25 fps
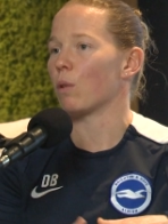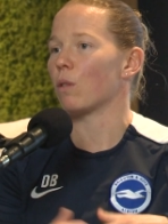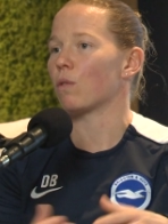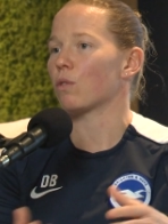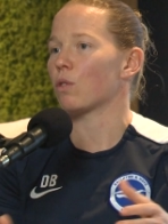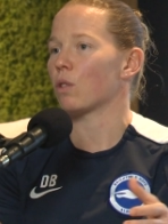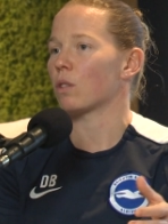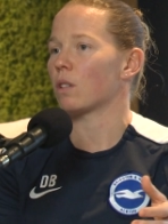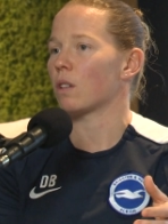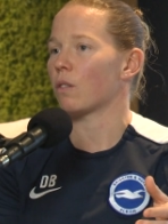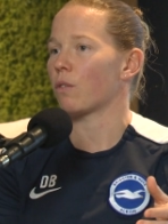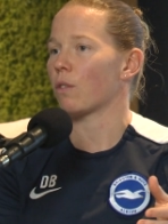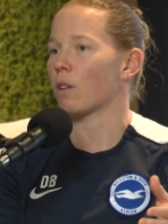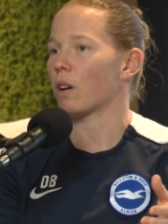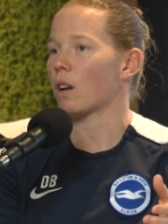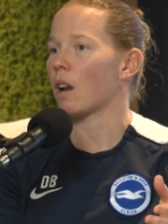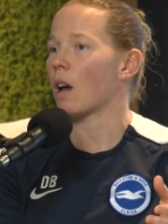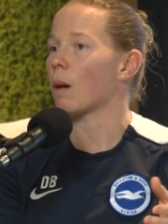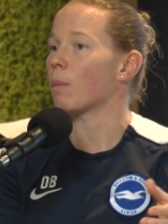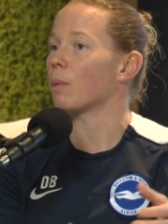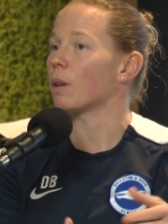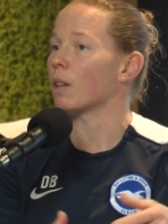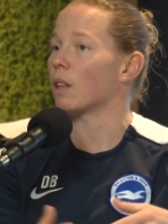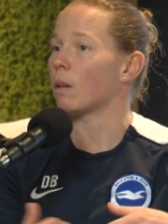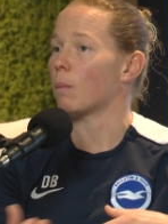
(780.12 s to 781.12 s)
moved to a different
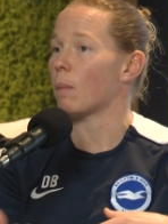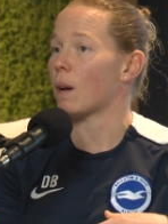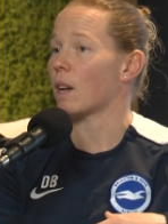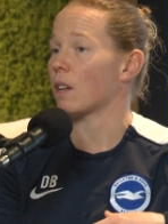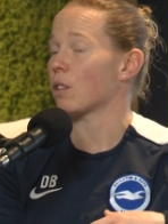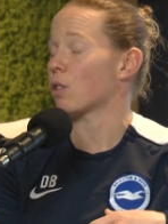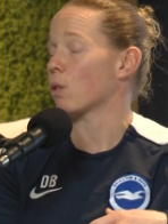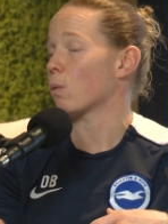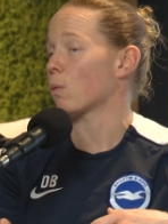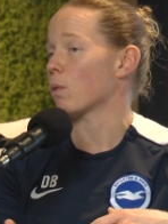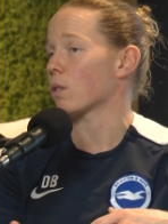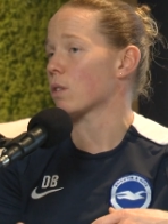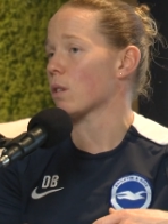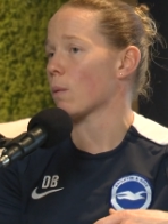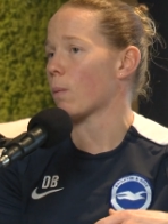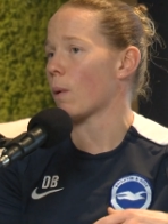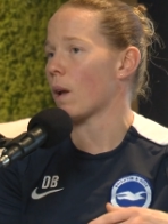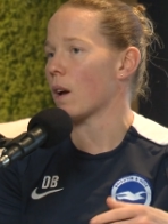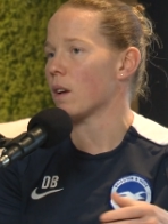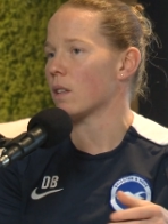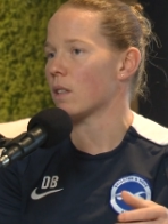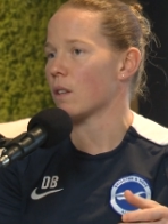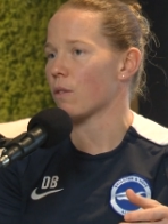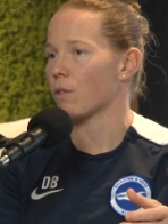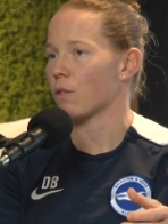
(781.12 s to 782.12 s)
club and a manager wants to
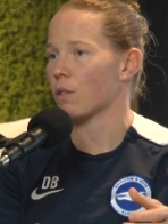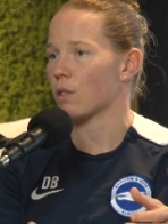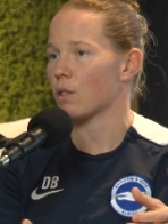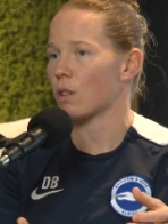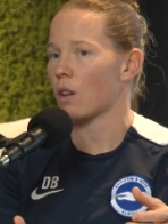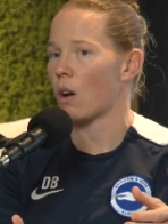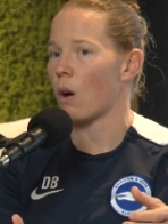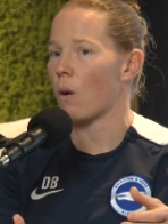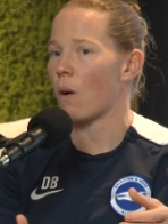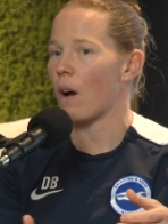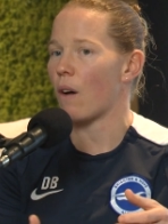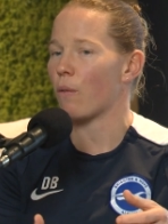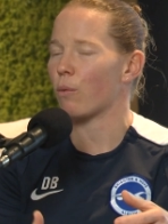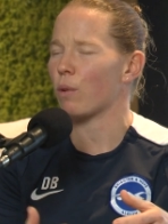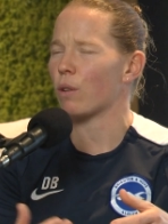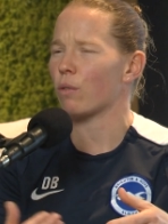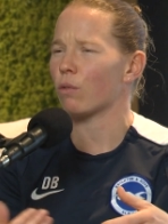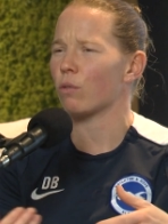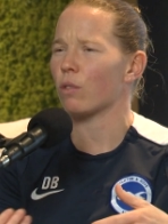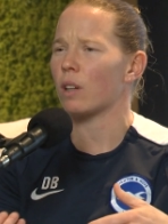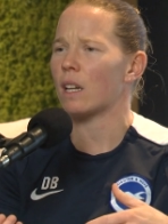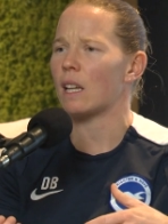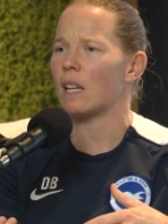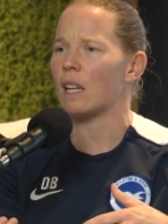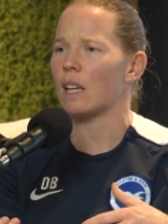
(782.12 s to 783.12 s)
play a different style, have we
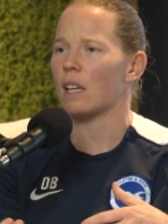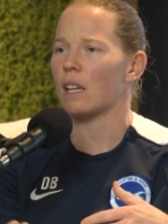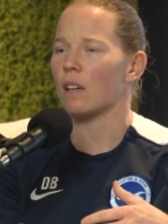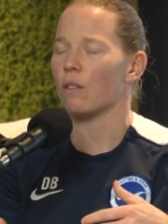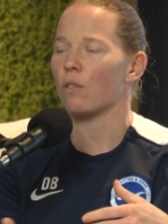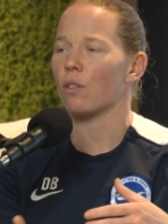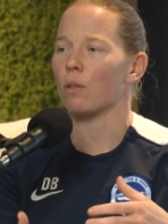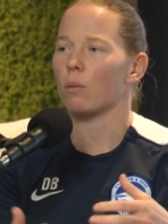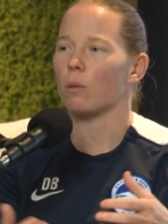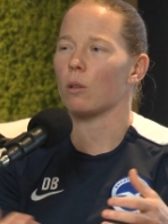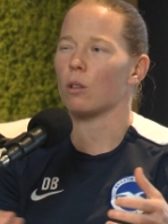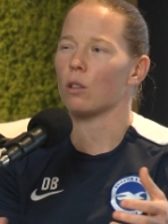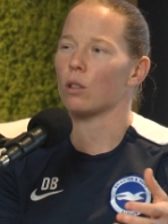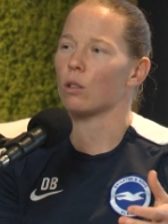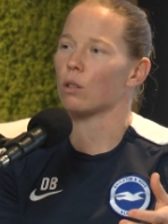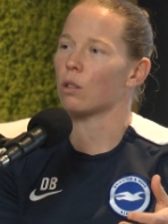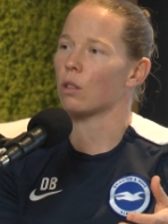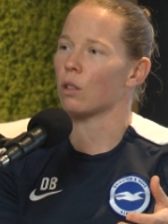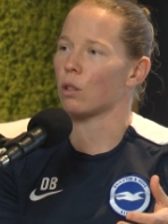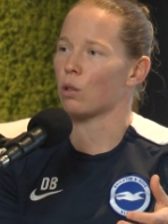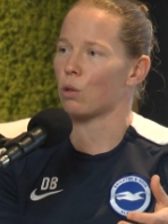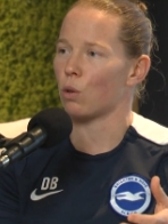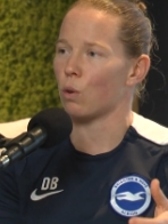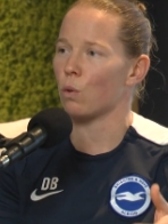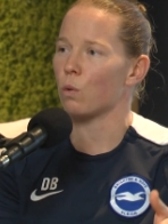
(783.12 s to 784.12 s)
really given them
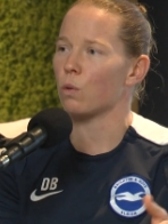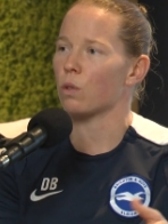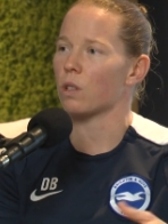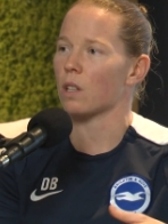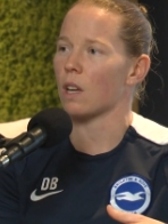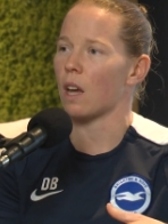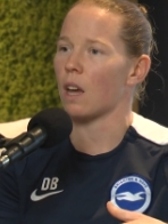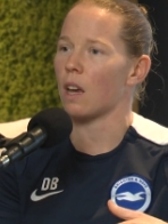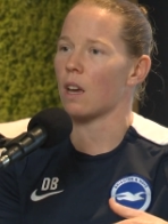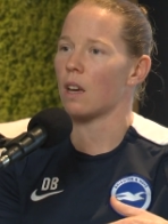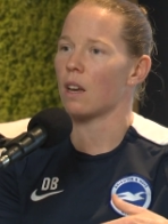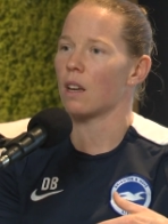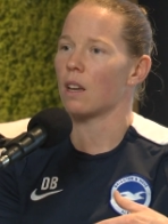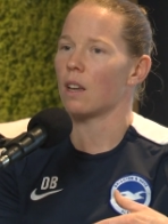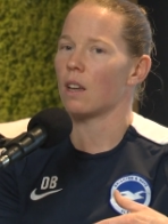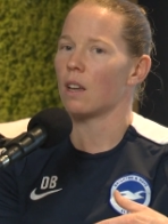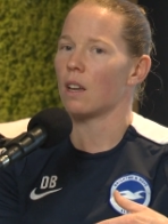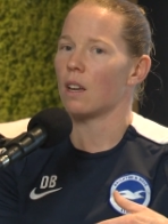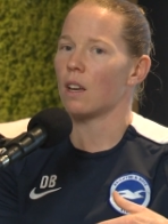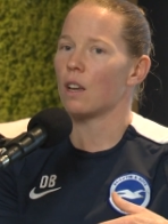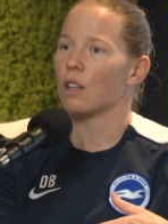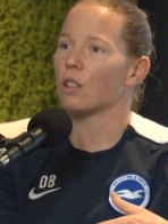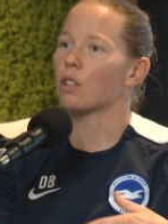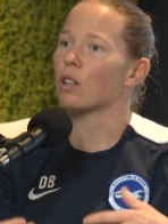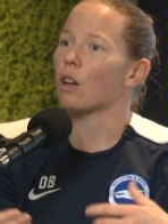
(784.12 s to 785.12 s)
the tool set
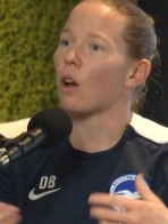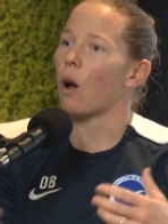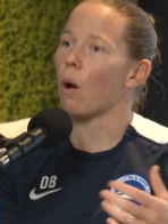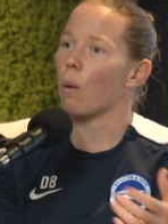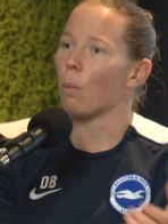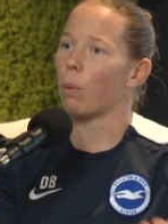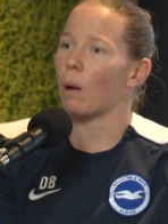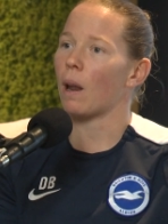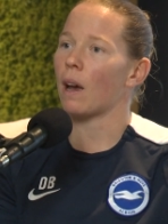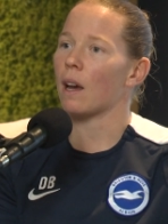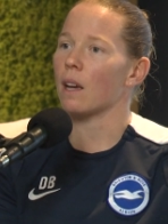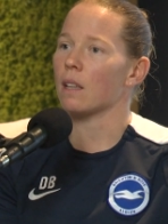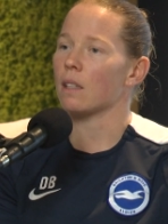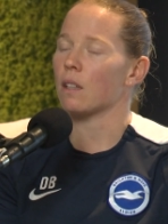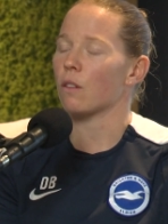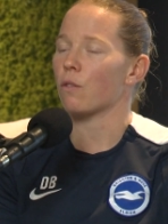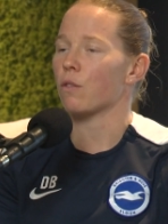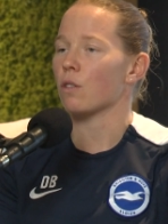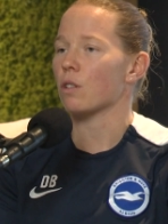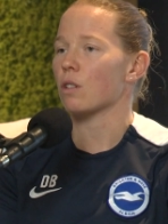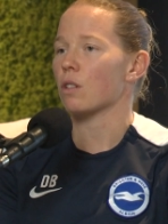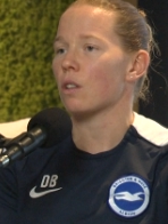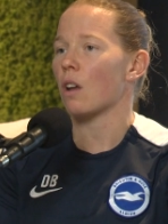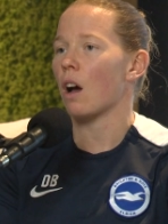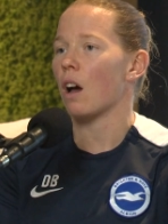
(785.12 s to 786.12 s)
to go and play a
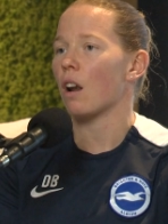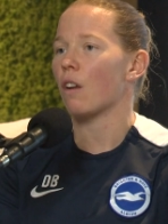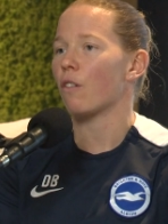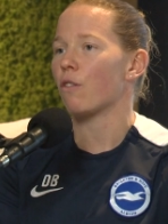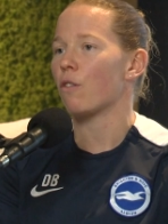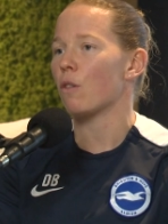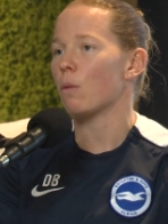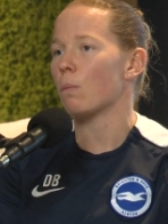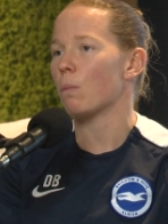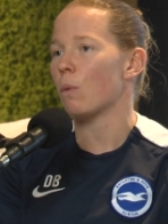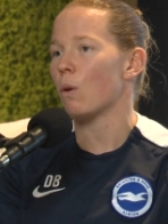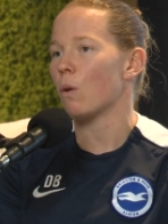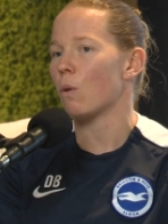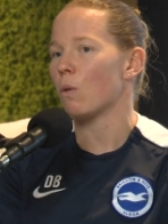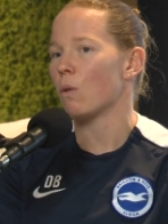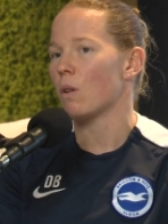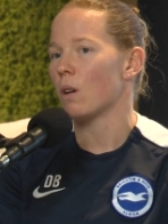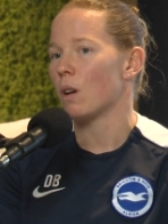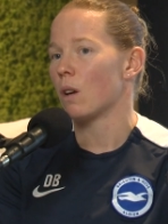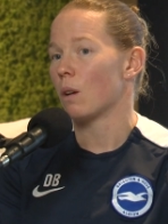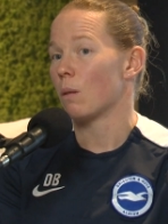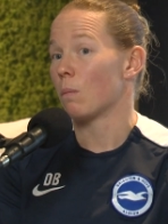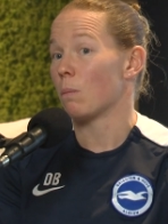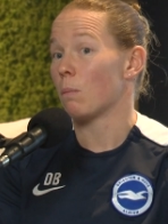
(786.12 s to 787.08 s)
different style of football?